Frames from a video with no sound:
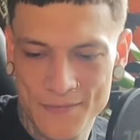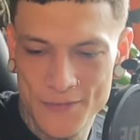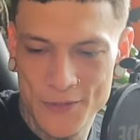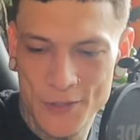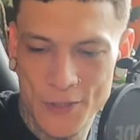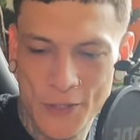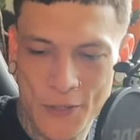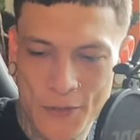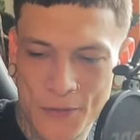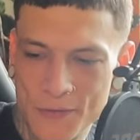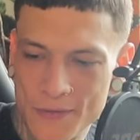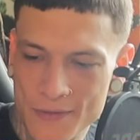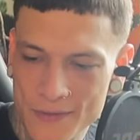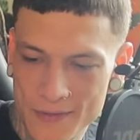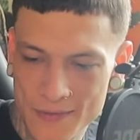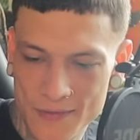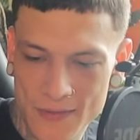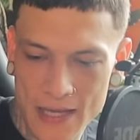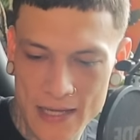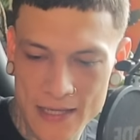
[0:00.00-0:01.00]
Virgo,
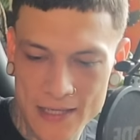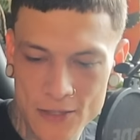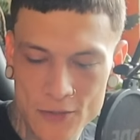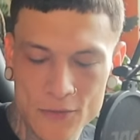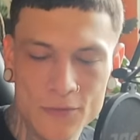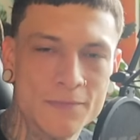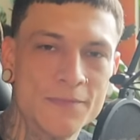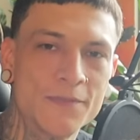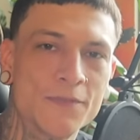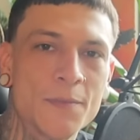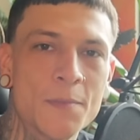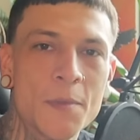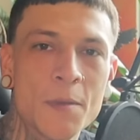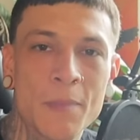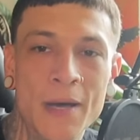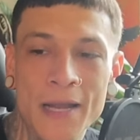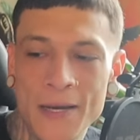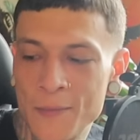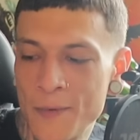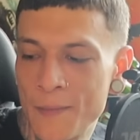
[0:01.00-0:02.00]
thank you from the
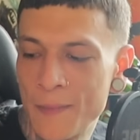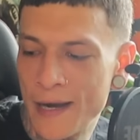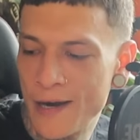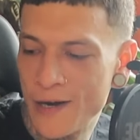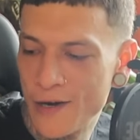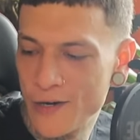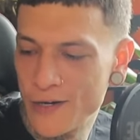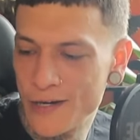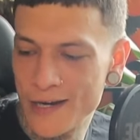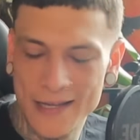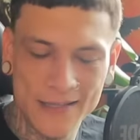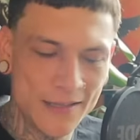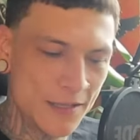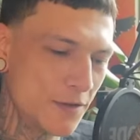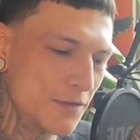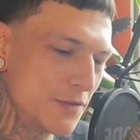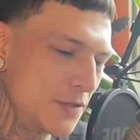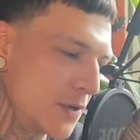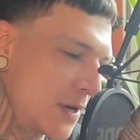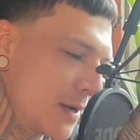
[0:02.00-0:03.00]
bottom of my heart. I
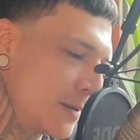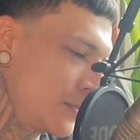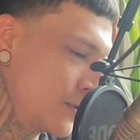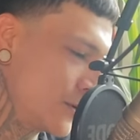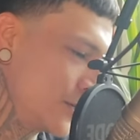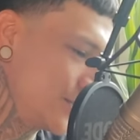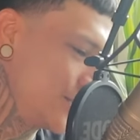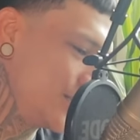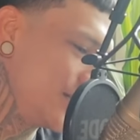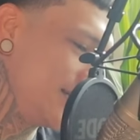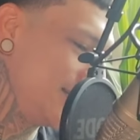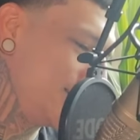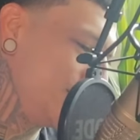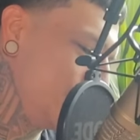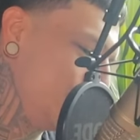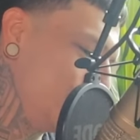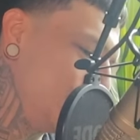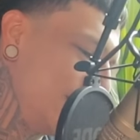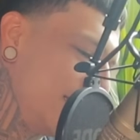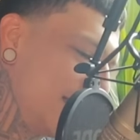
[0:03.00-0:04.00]
love you, I appreciate
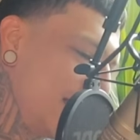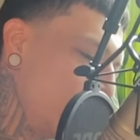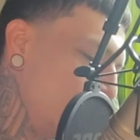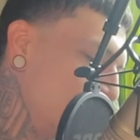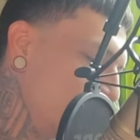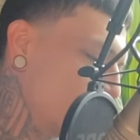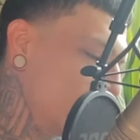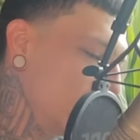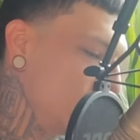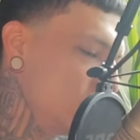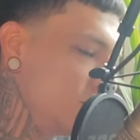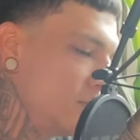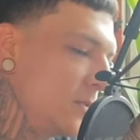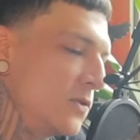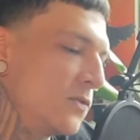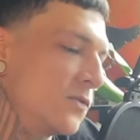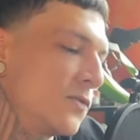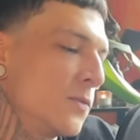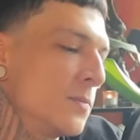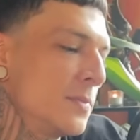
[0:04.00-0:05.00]
you, and I will catch you
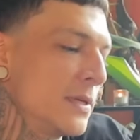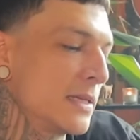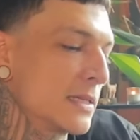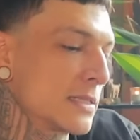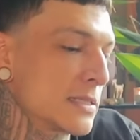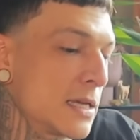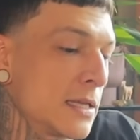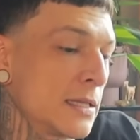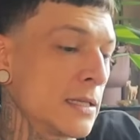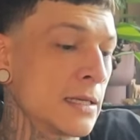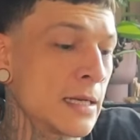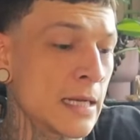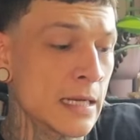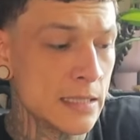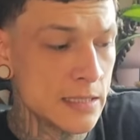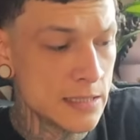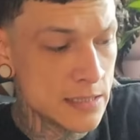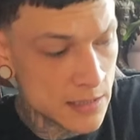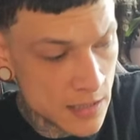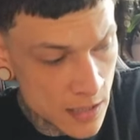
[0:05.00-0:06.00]
beautiful beings on the
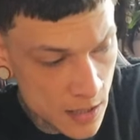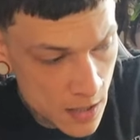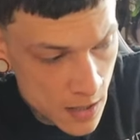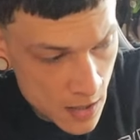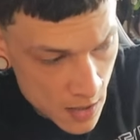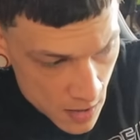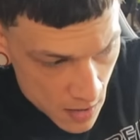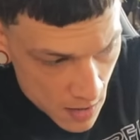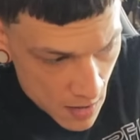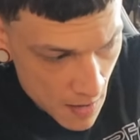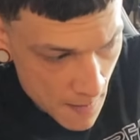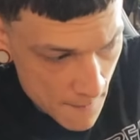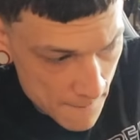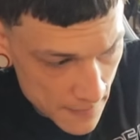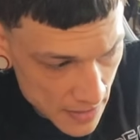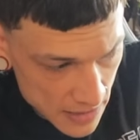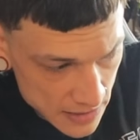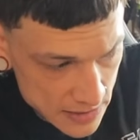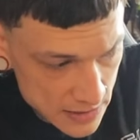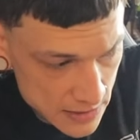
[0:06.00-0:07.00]
next
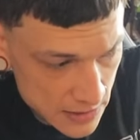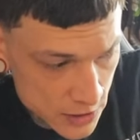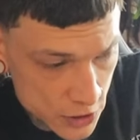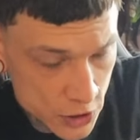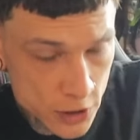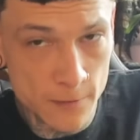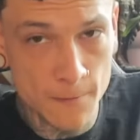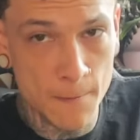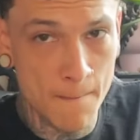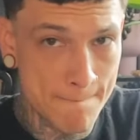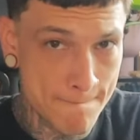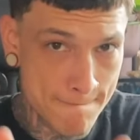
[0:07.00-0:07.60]
message.